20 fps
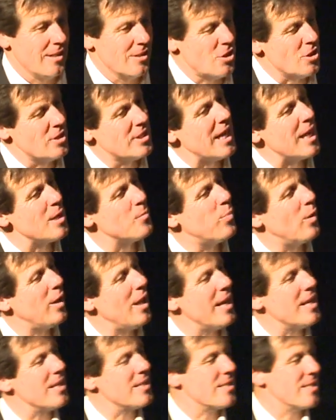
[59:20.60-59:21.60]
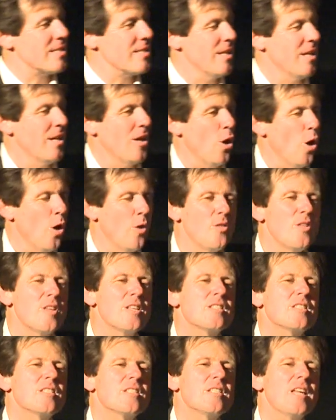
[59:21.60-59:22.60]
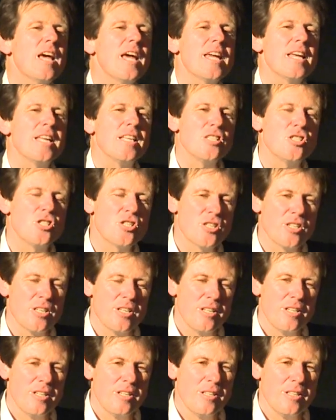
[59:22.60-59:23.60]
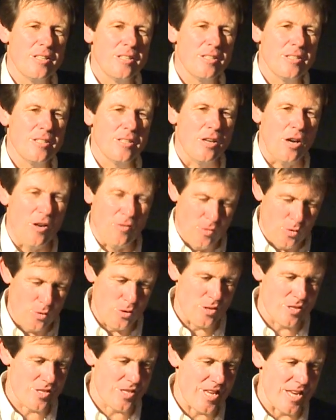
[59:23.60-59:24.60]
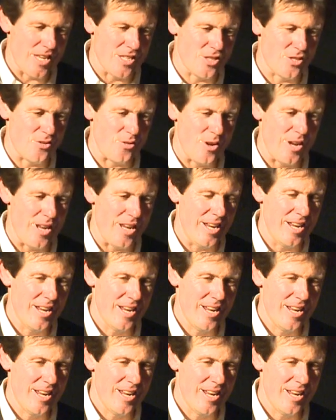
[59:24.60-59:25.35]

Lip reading: to take place on the stage of Earth's history.